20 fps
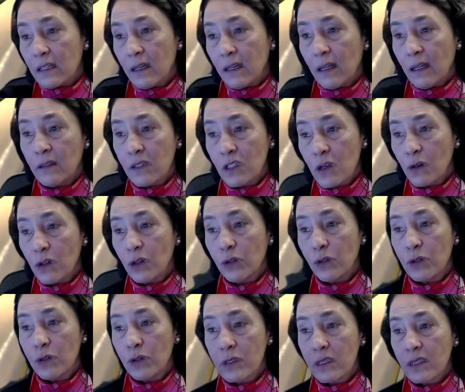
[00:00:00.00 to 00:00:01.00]
And so you
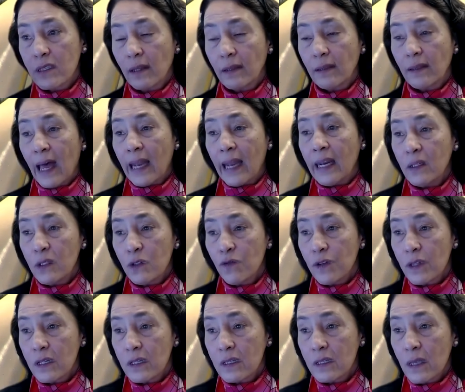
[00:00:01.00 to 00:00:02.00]
use the light for
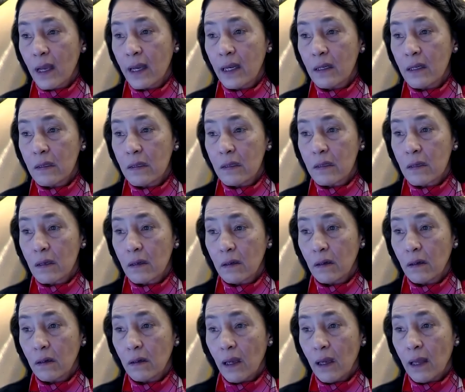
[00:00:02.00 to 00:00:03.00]
the science
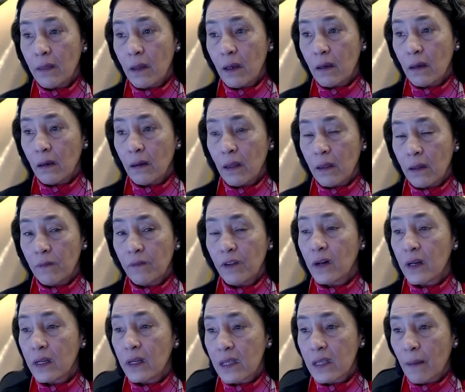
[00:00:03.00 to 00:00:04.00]
and, mm -hmm. the, mm-hmm. and the
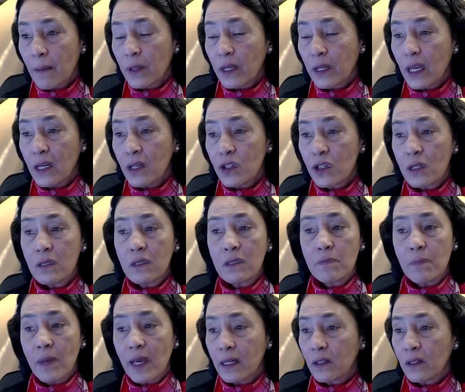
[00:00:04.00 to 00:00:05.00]
various applications,
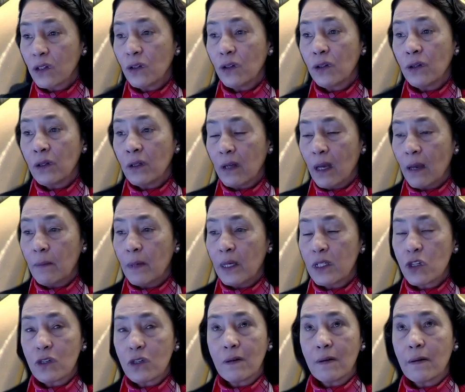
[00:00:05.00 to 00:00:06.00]
medical, I
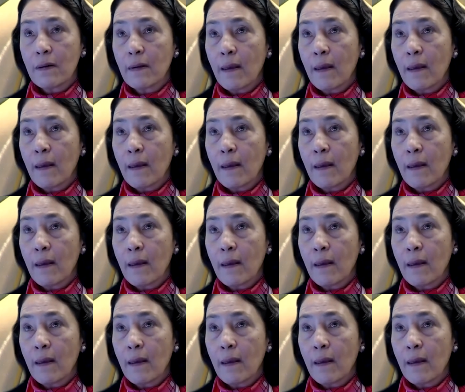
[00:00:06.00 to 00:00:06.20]
mentioned,